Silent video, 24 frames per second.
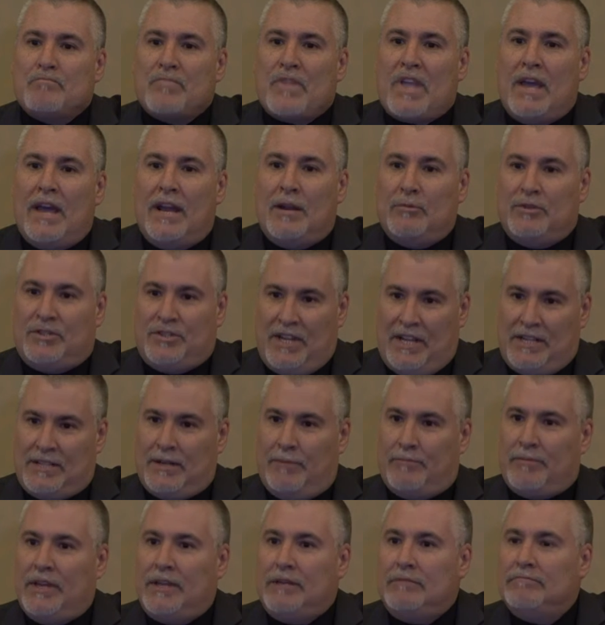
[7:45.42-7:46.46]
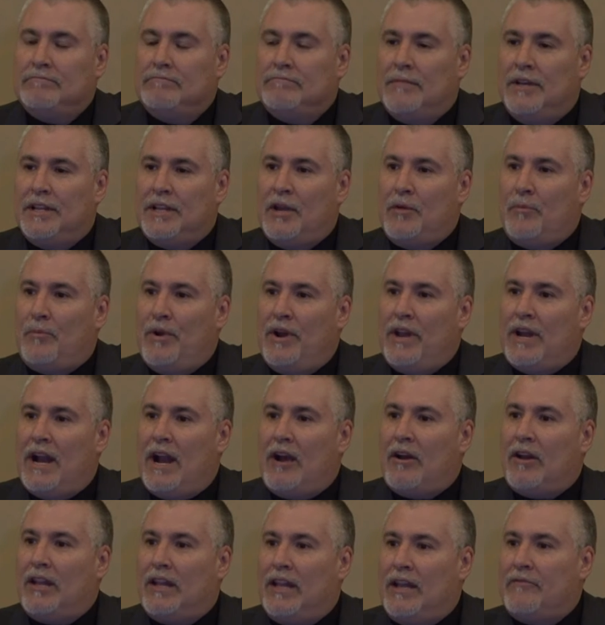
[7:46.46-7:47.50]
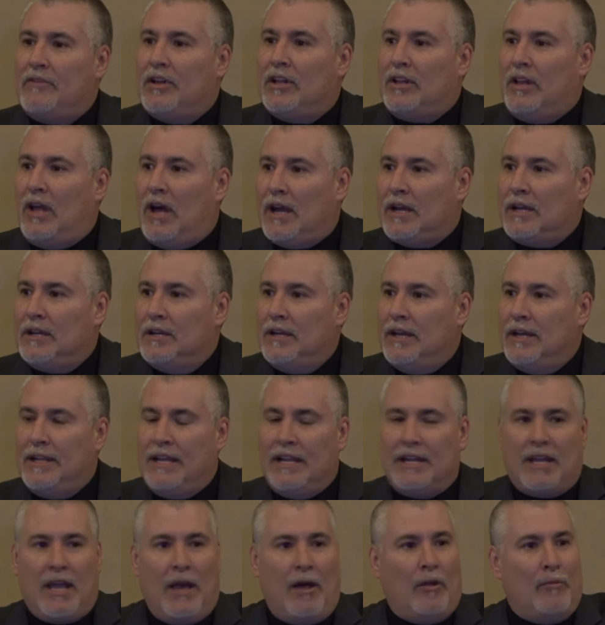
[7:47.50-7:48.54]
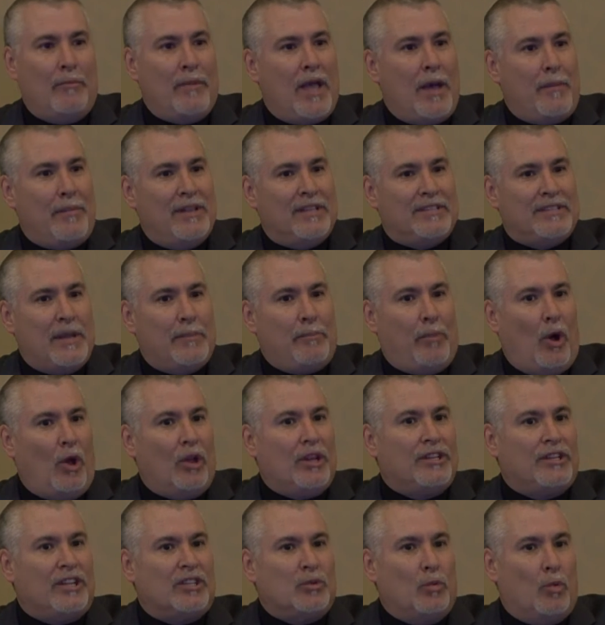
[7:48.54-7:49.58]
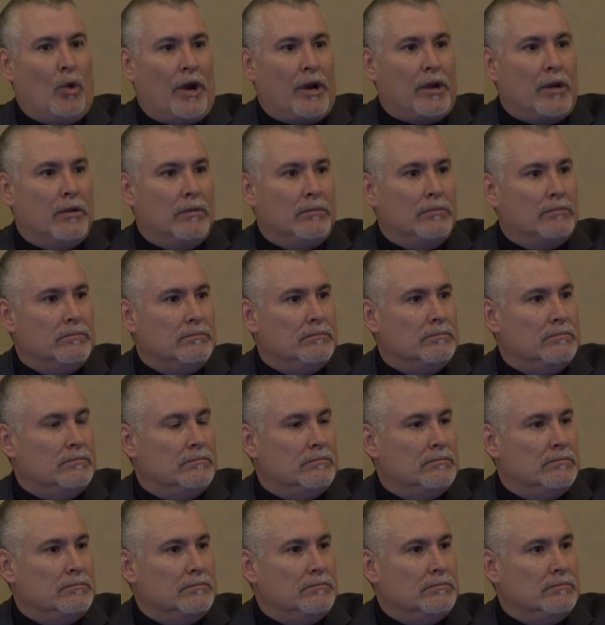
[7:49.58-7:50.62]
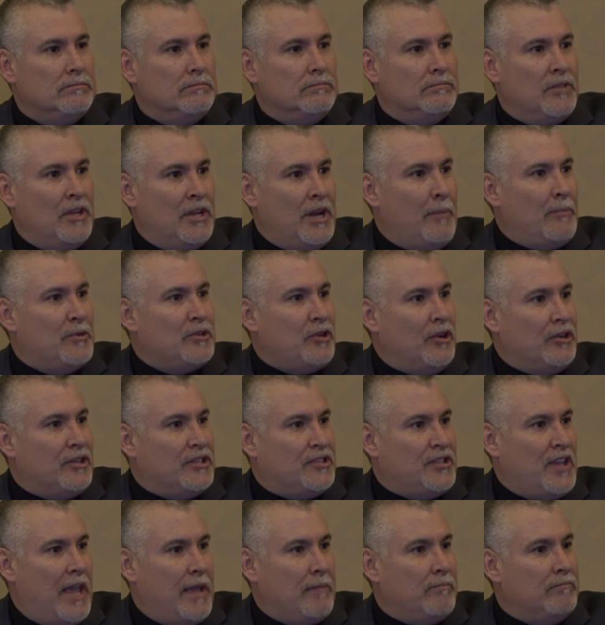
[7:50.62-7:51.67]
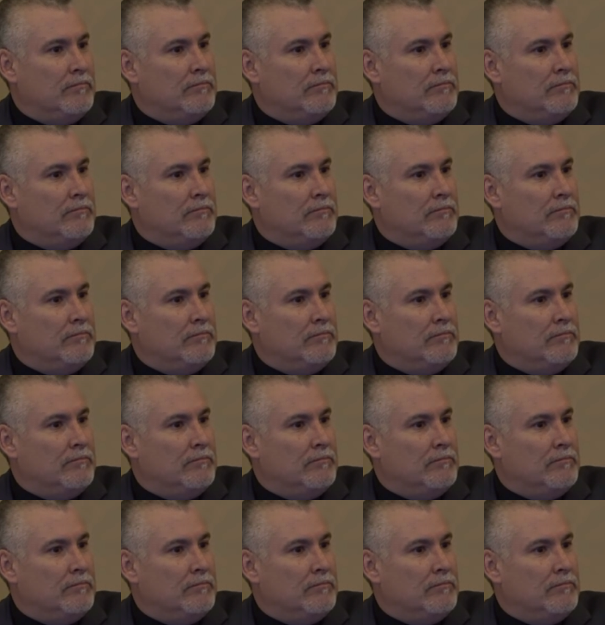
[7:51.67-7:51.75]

and it would say something, and they'd print it out at 11 o'clock, and they'd call me up and say, Paul, it doesn't work. The numbers aren't the same.